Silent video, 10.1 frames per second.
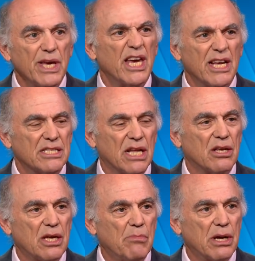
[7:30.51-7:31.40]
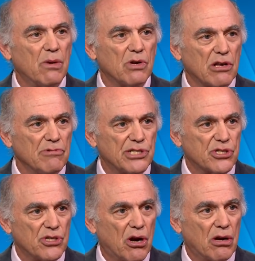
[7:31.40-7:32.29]
We can't tell anybody what the
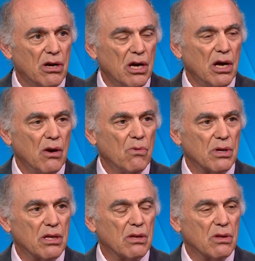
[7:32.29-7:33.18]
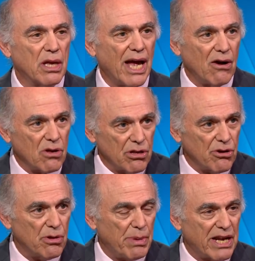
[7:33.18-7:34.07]
risks are, what, how
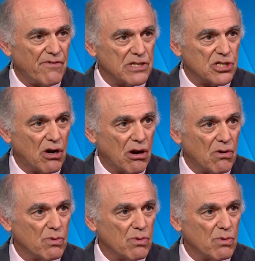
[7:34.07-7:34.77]
clear the benefits are.